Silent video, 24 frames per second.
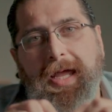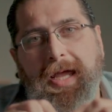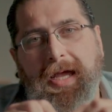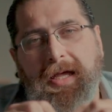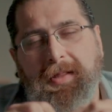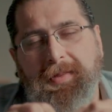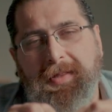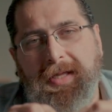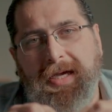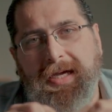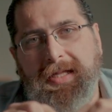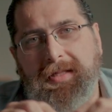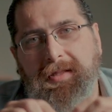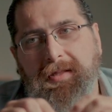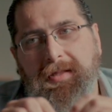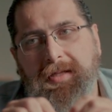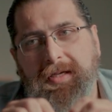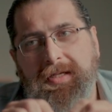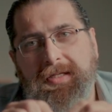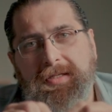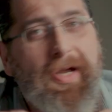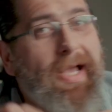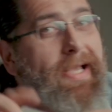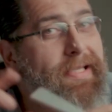and that
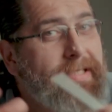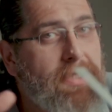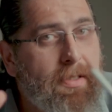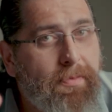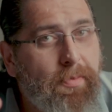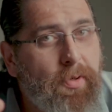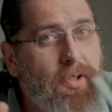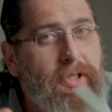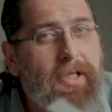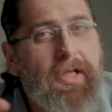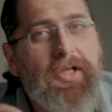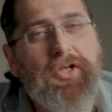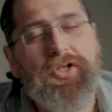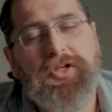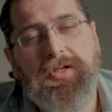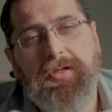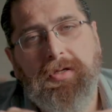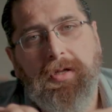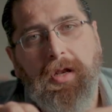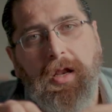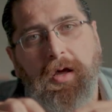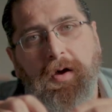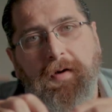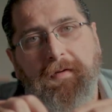this has the
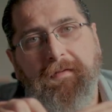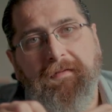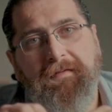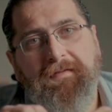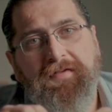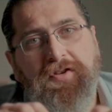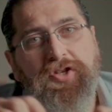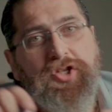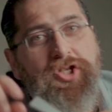potential of